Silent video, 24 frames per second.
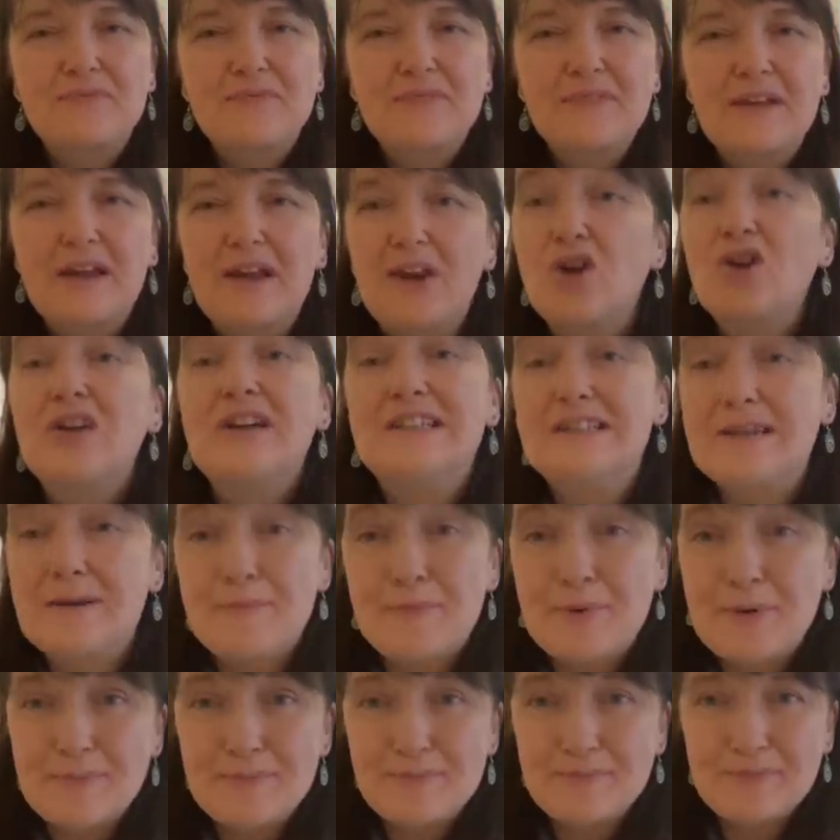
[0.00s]
Lucky Dip.
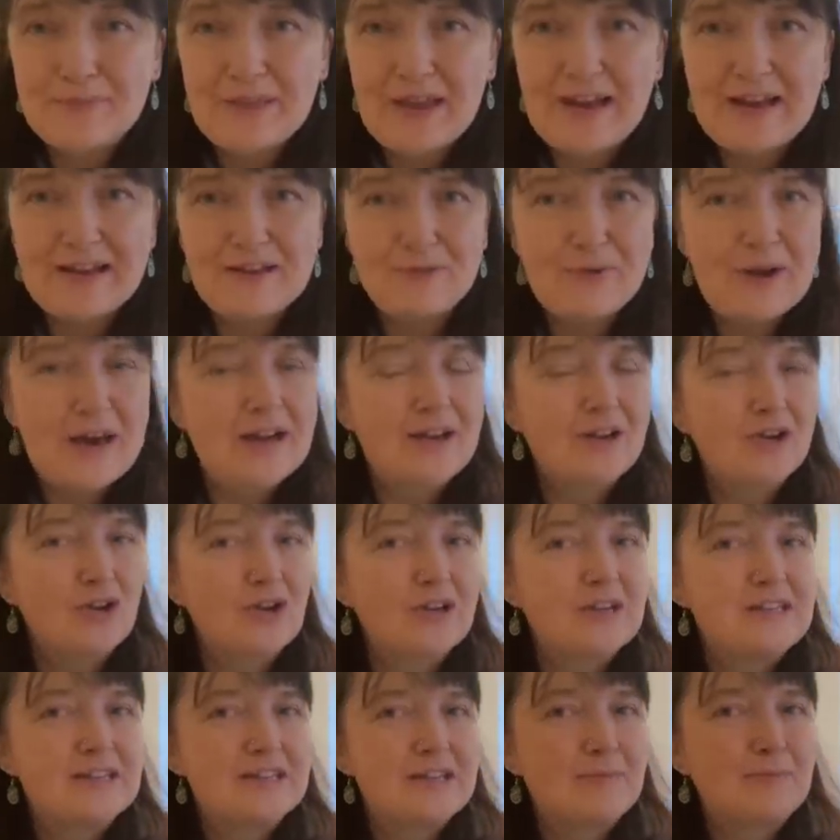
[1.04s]
I ran a
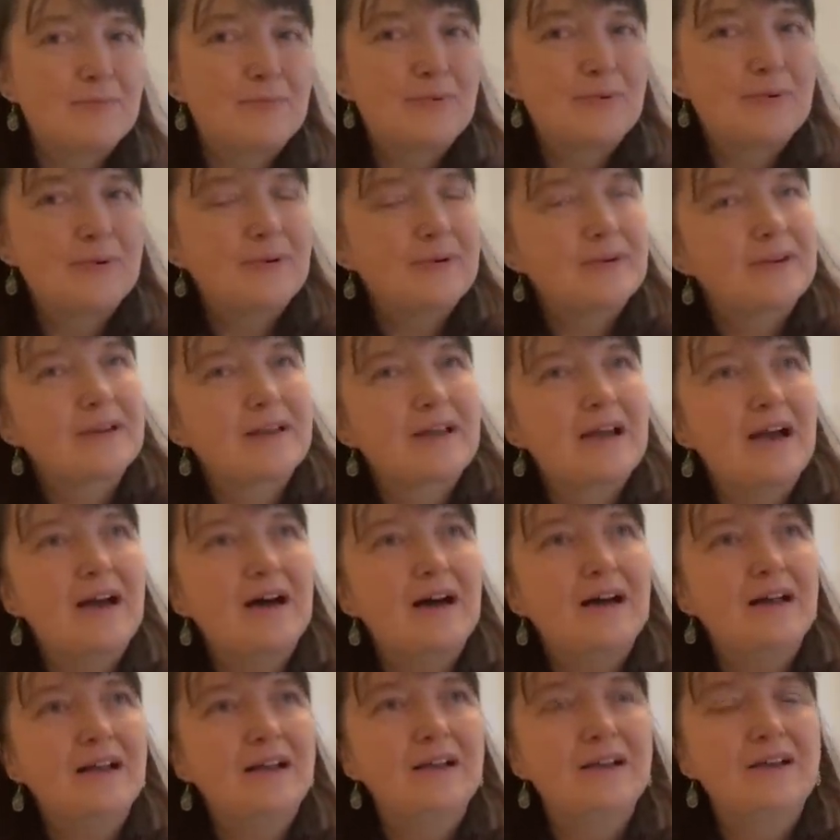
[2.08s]
Lucky Dip
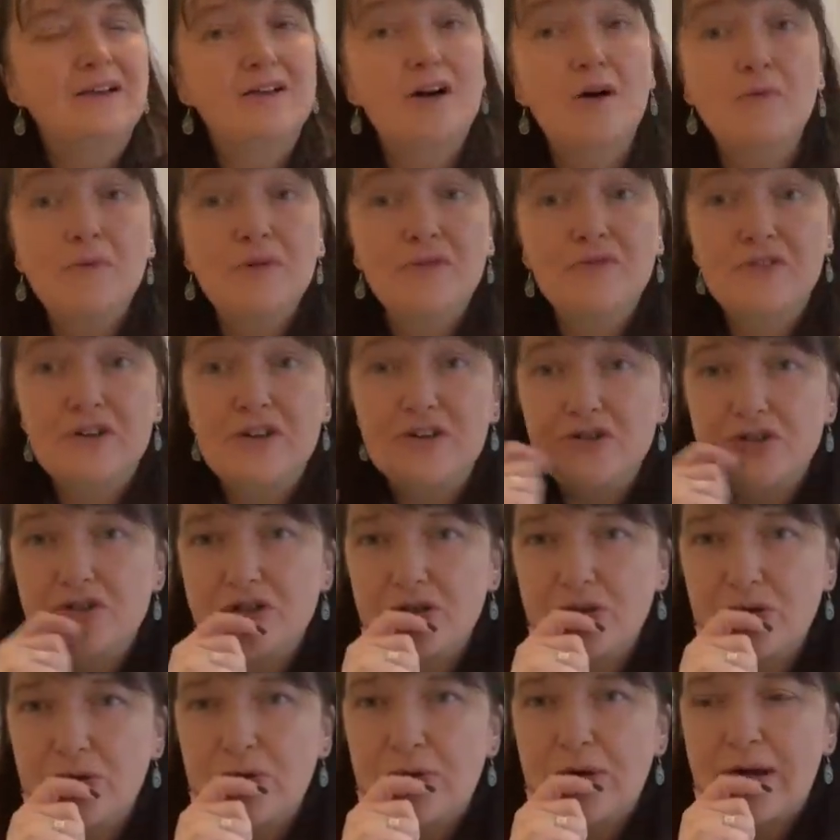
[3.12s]
KAL a couple of years
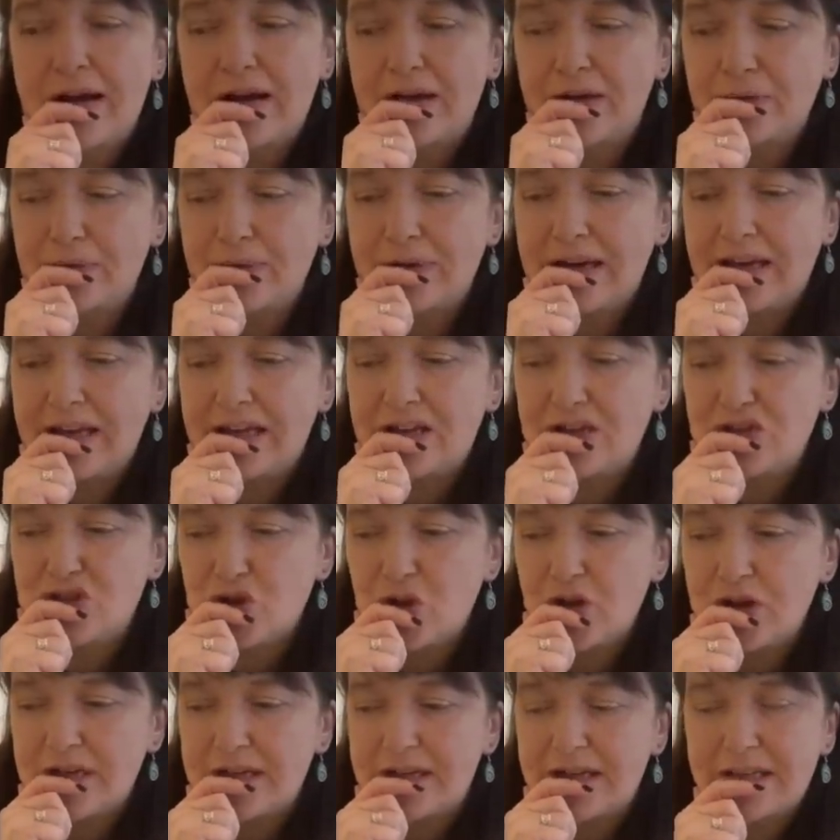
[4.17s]
ago and really
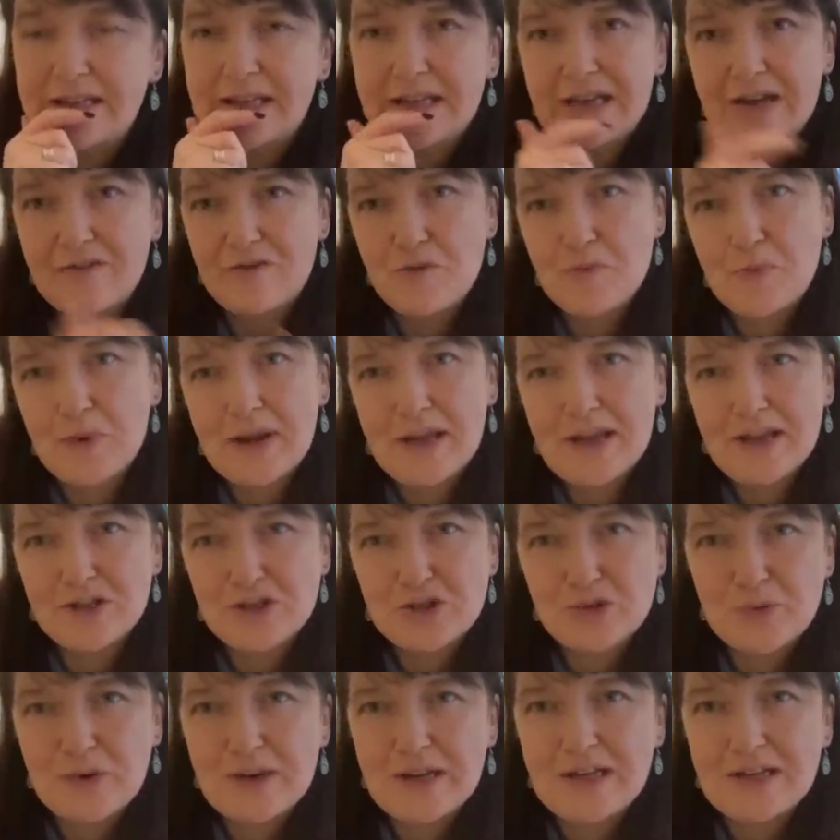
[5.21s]
enjoyed it. And I think everybody
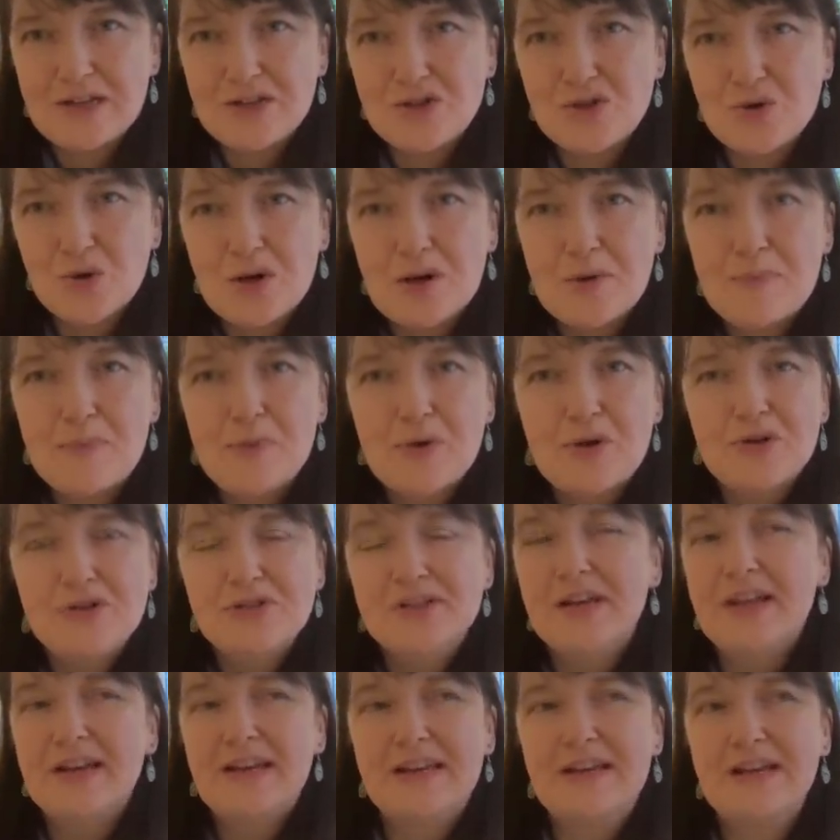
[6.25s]
else really enjoyed it because
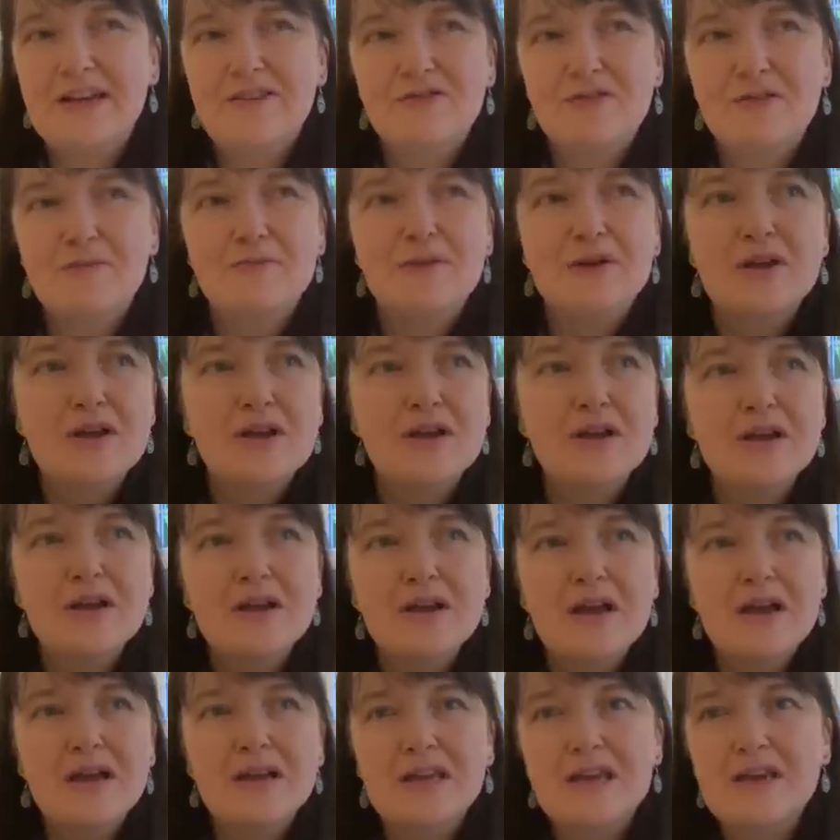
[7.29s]
it
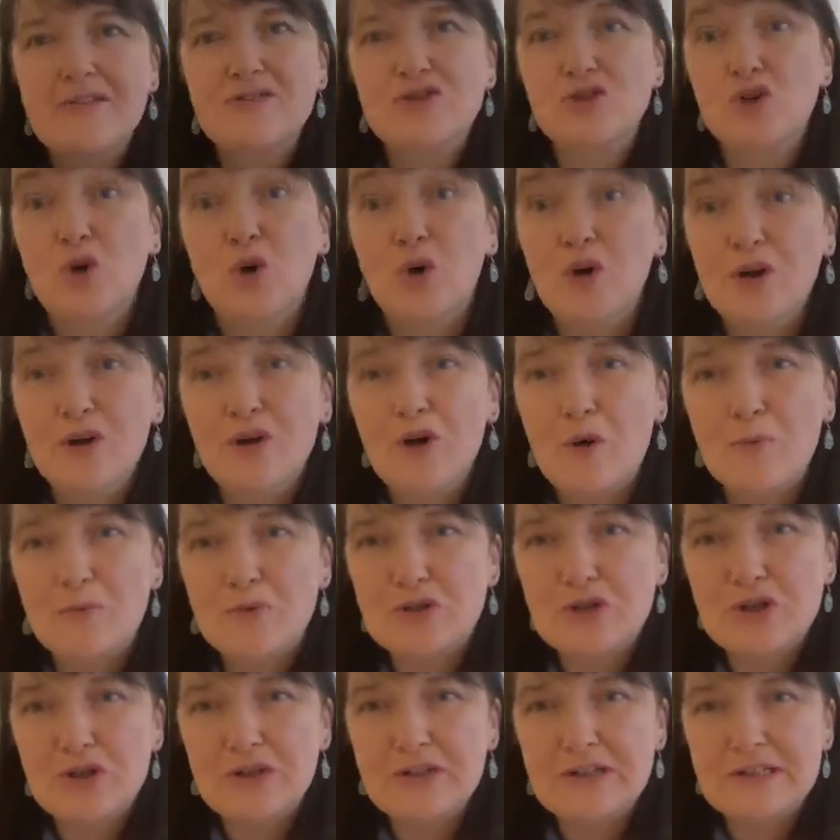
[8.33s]
gave us all an
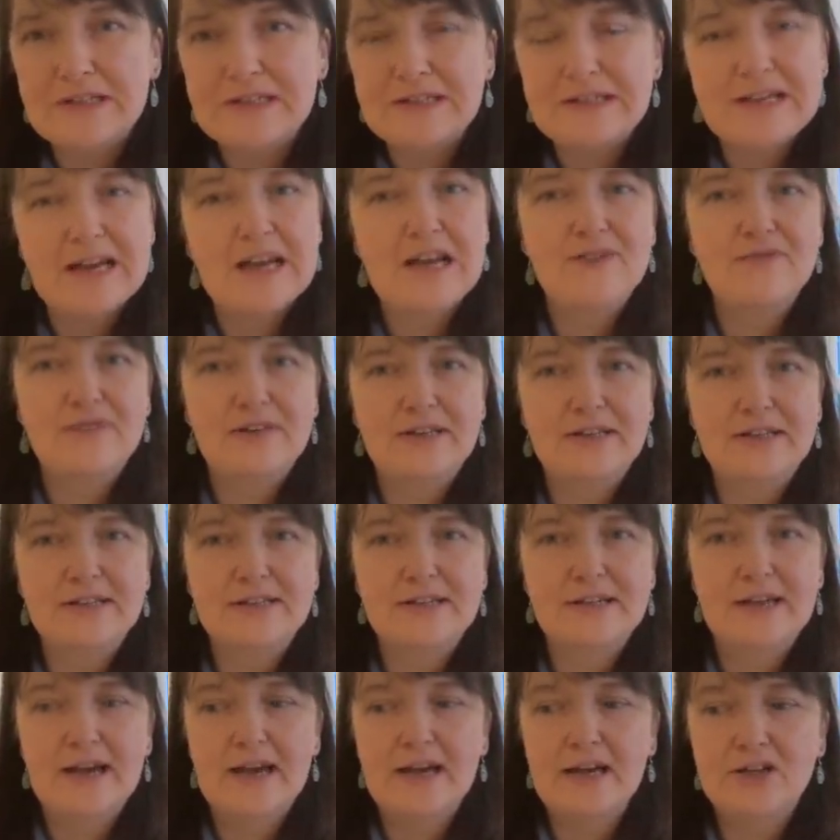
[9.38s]
opportunity to dive into
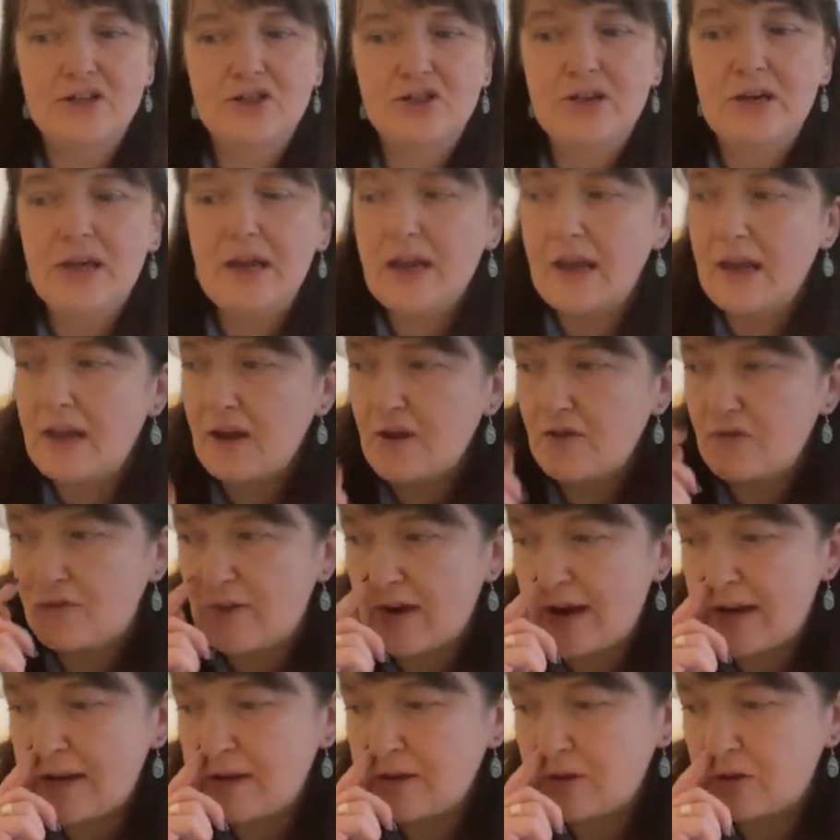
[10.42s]
stash,
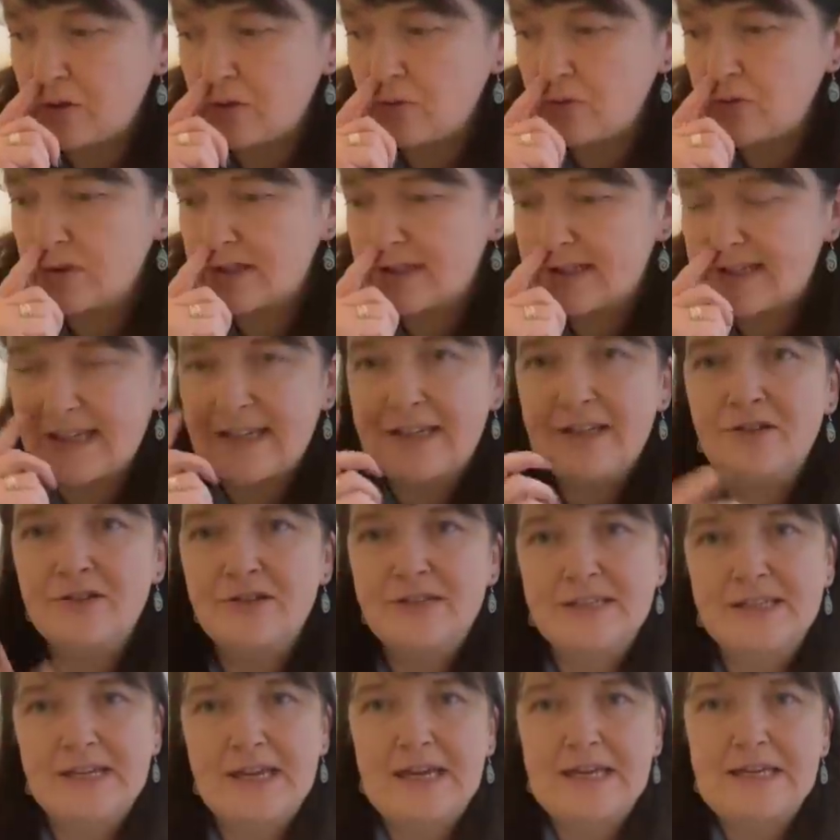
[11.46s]
find those single
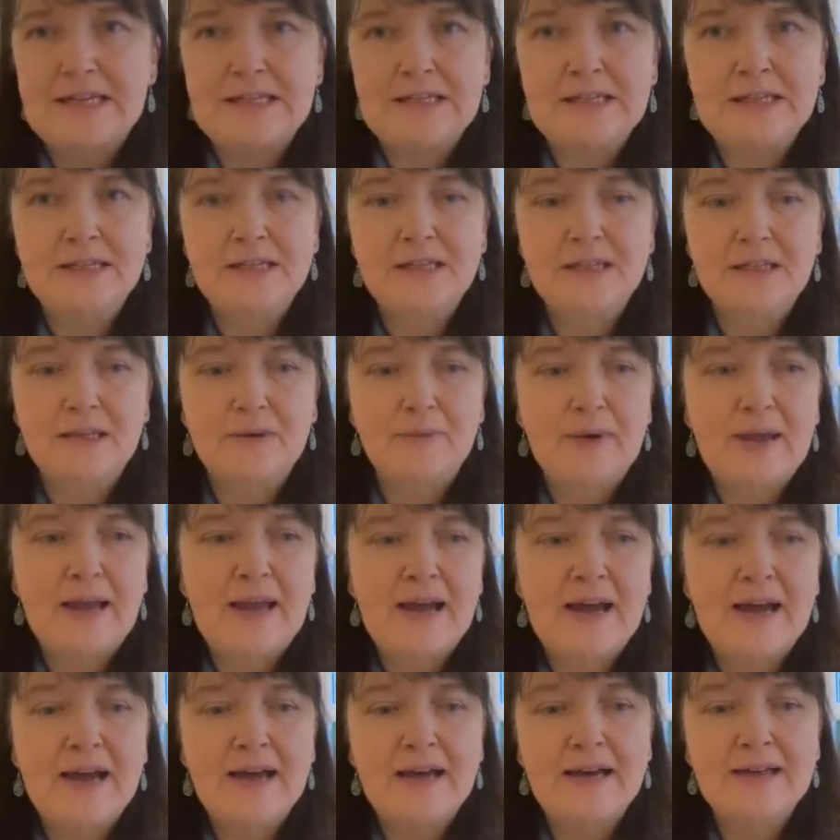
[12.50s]
skeins that we
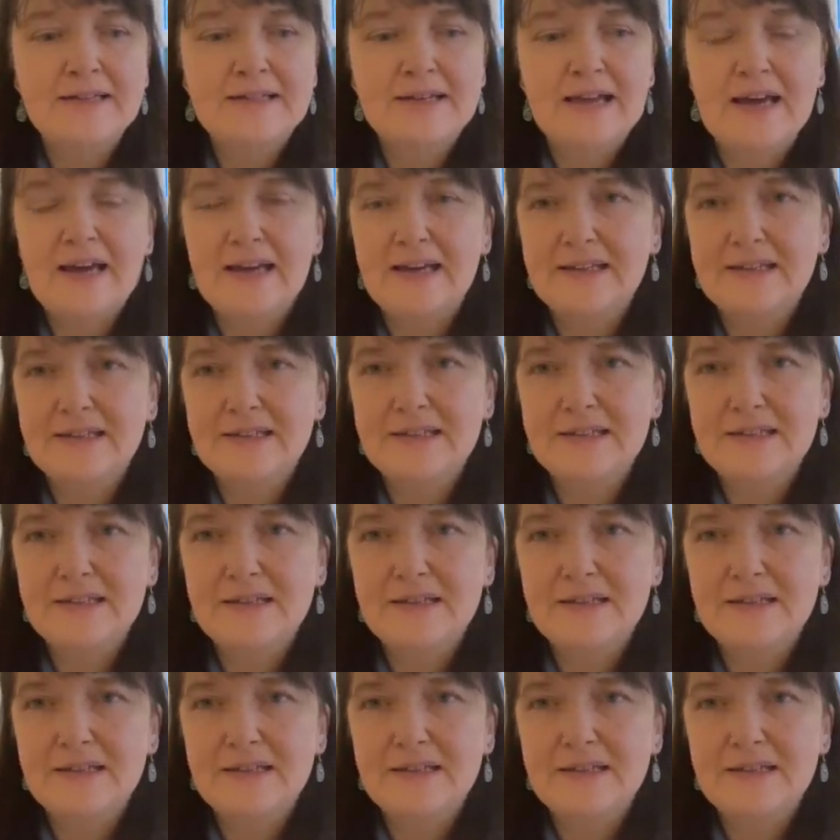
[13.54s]
had and